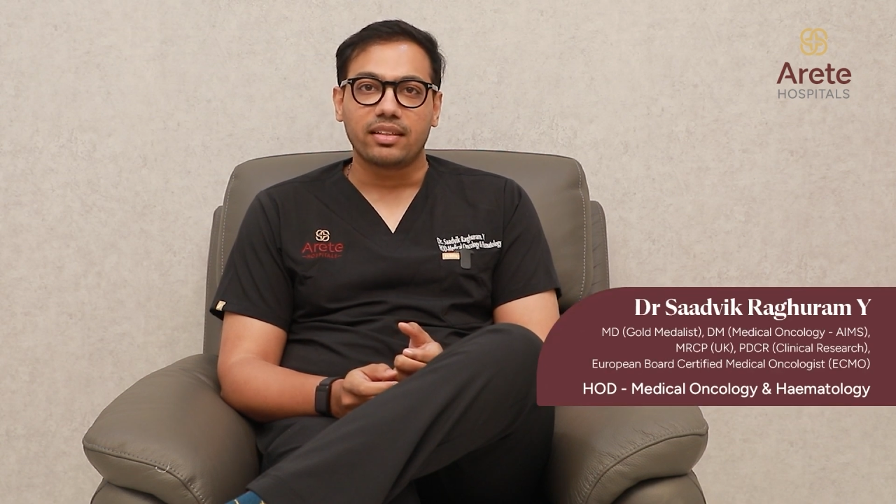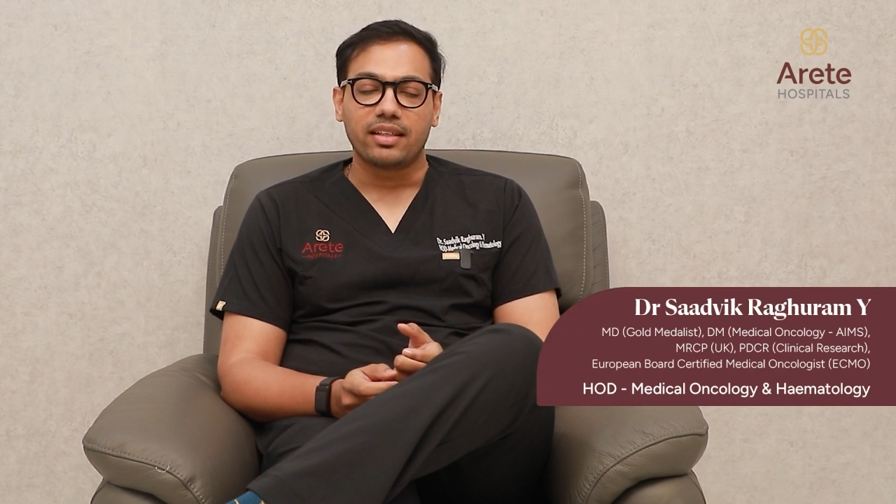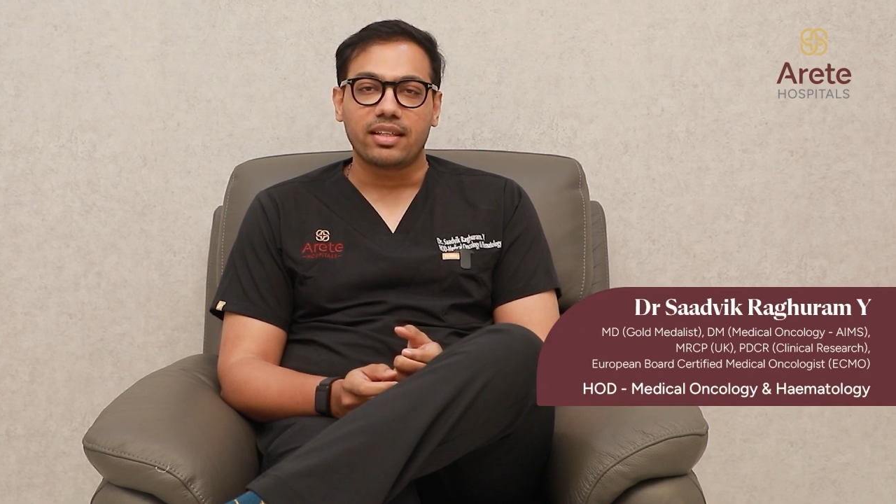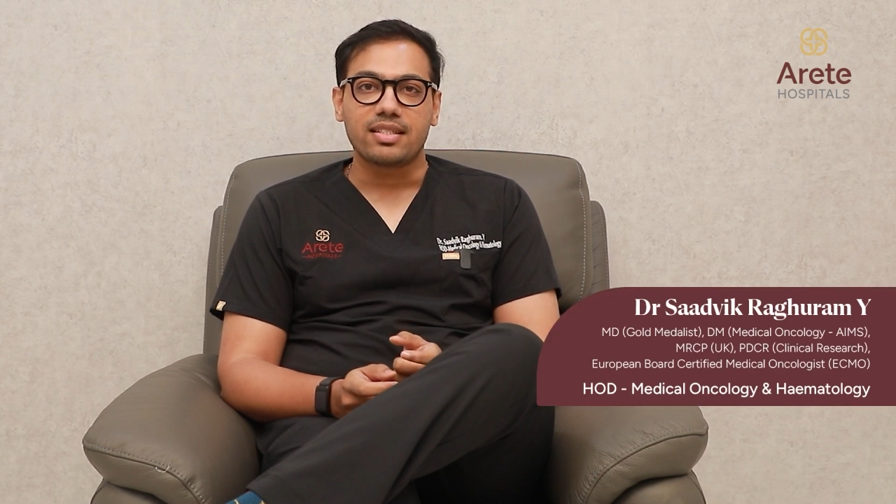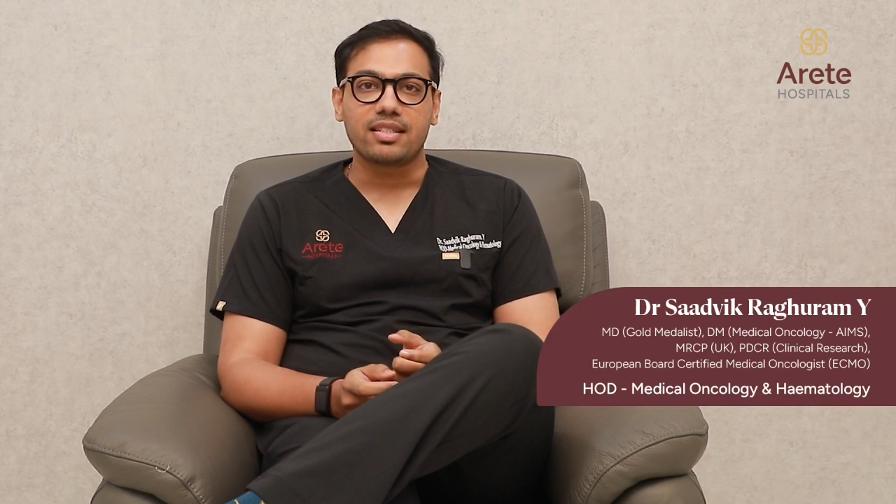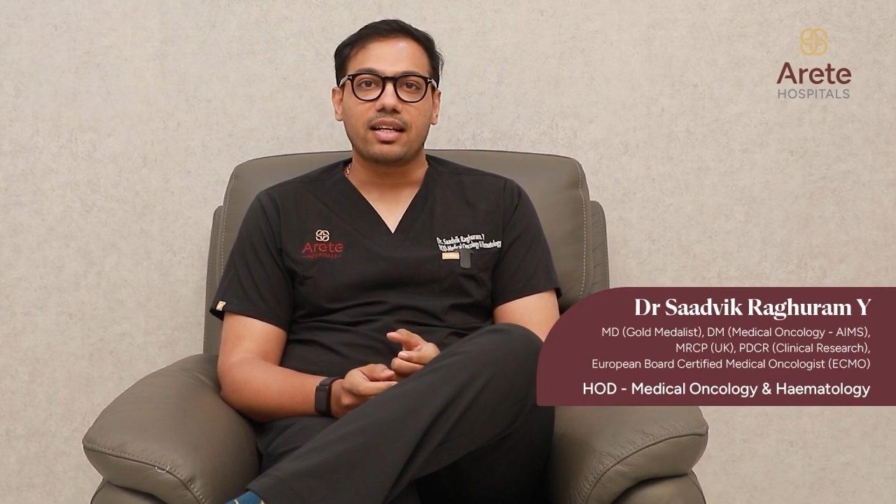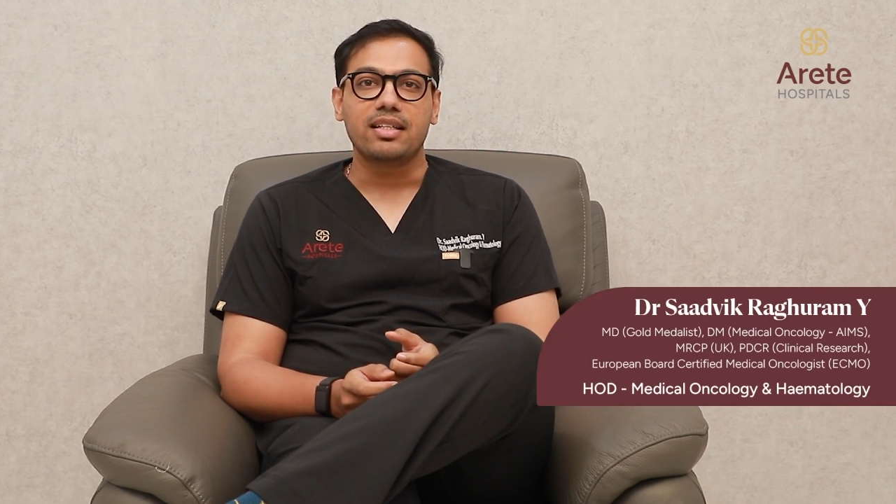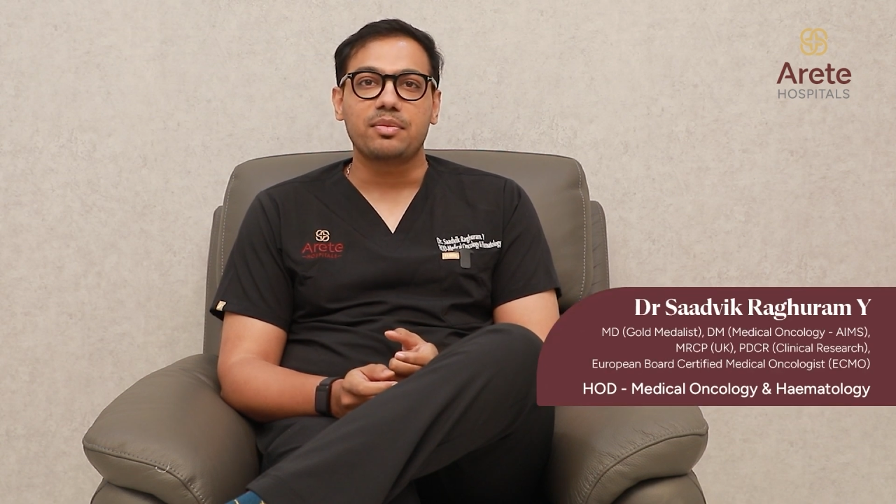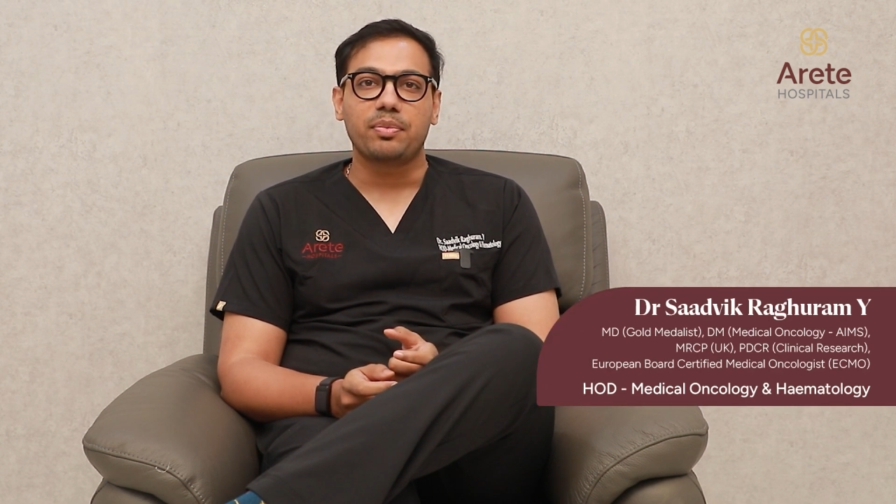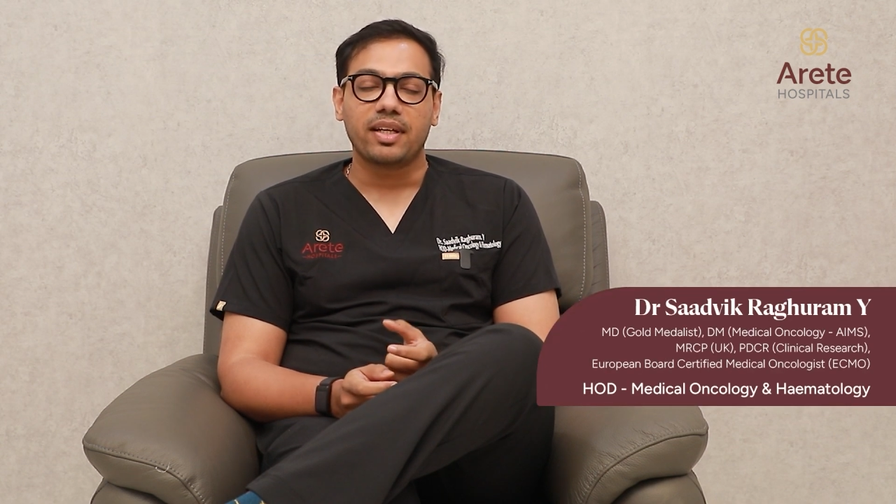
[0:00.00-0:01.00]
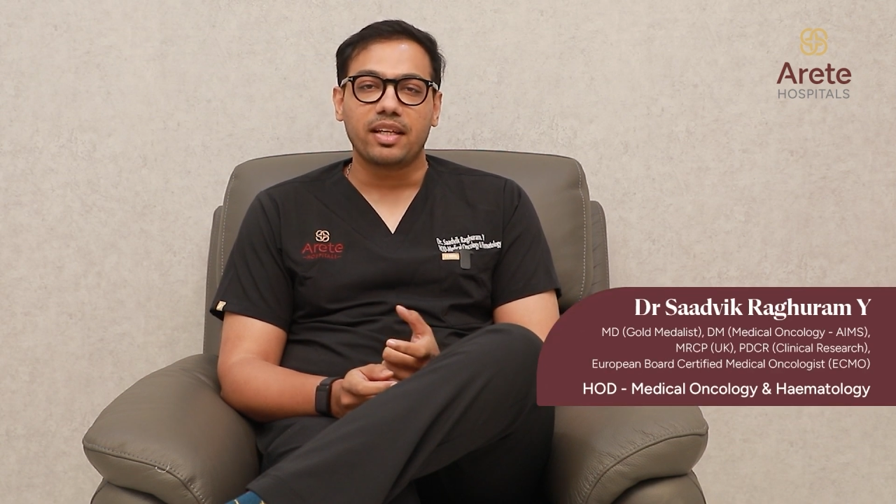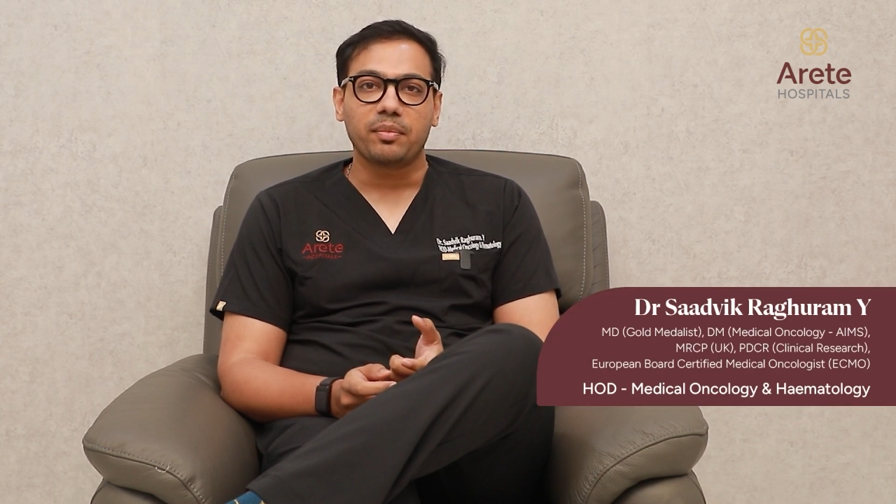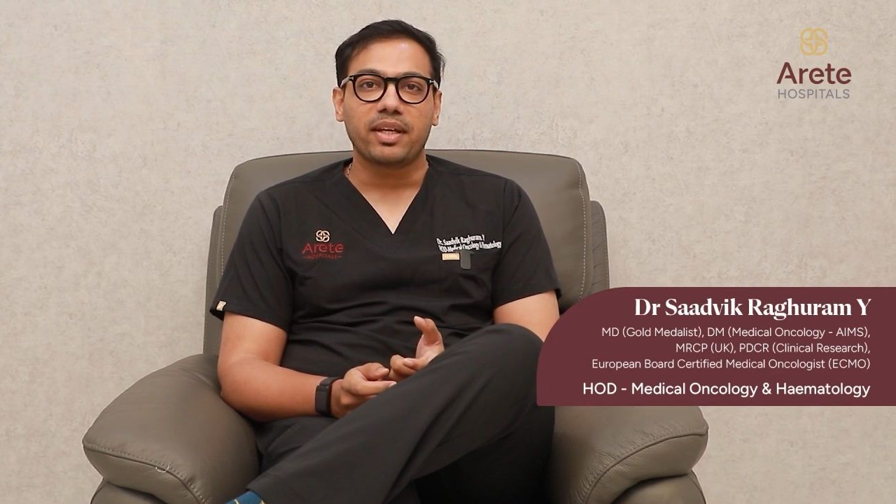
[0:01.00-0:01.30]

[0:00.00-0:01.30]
it can start spreading